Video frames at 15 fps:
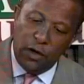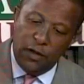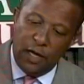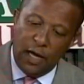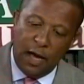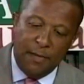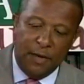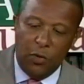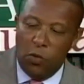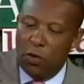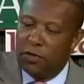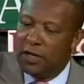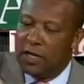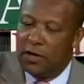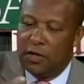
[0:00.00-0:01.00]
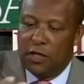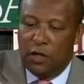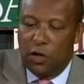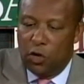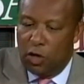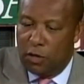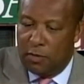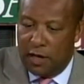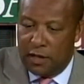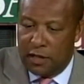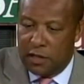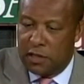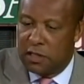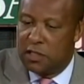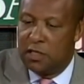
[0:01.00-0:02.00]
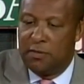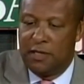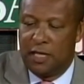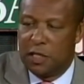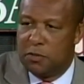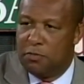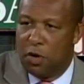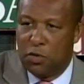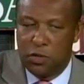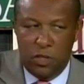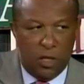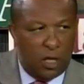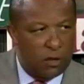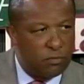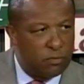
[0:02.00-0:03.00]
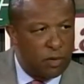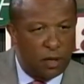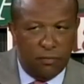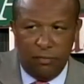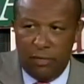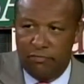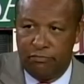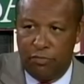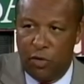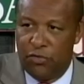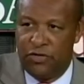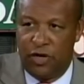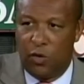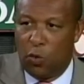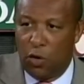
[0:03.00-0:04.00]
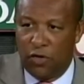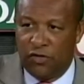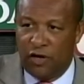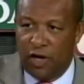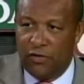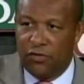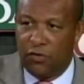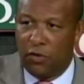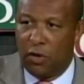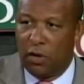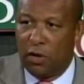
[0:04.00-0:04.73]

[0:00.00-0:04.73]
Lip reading: they? I mean, where are they going to learn about this? Is this something that's posted at work sites, or?